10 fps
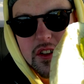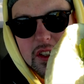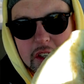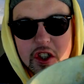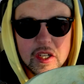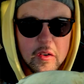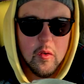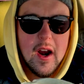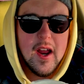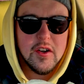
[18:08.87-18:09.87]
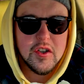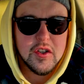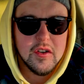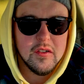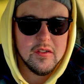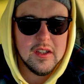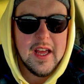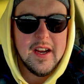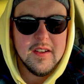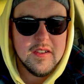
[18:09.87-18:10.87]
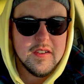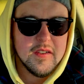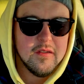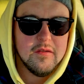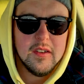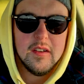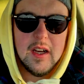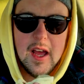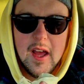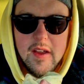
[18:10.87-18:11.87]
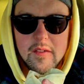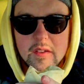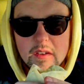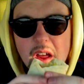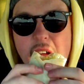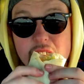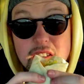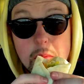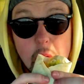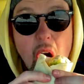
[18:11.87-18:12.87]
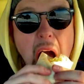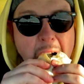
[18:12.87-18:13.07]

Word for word: just like a chicken ranch lettuce guy. Simple.